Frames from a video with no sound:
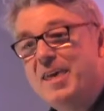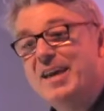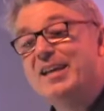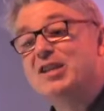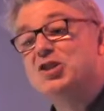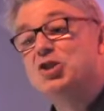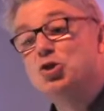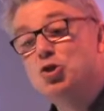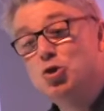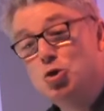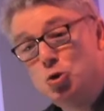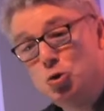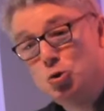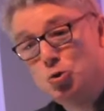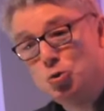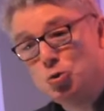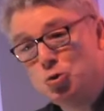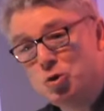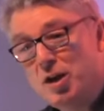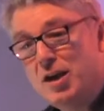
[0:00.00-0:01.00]
It's
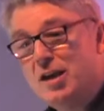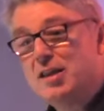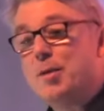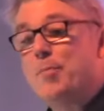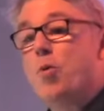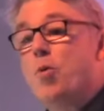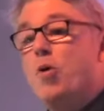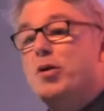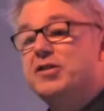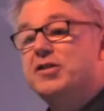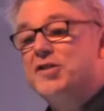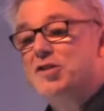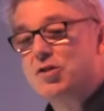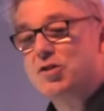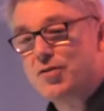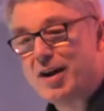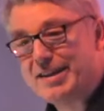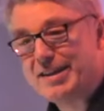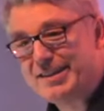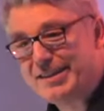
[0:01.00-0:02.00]
news that points to
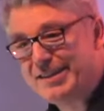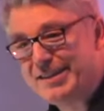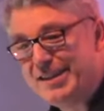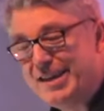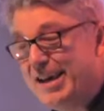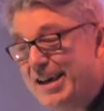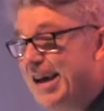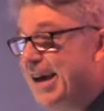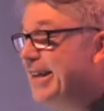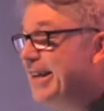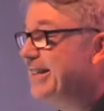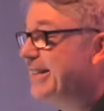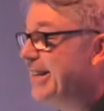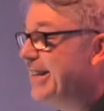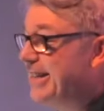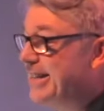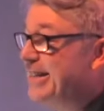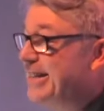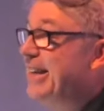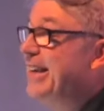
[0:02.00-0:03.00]
Christ and
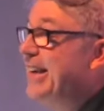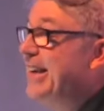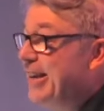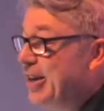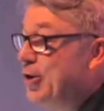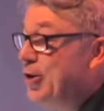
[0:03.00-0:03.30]
says,